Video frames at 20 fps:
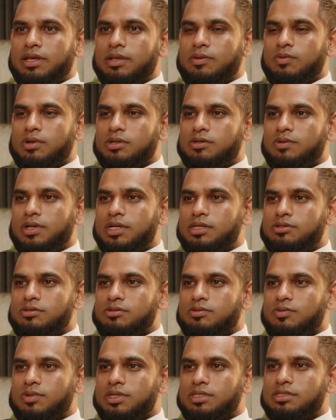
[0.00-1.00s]
like, what do I
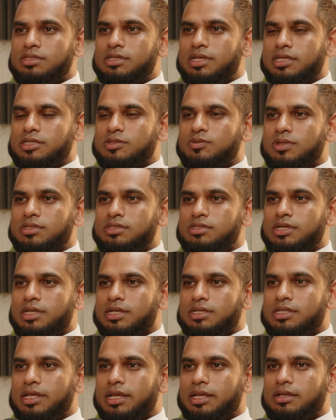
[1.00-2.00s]
do? What's next? What's next?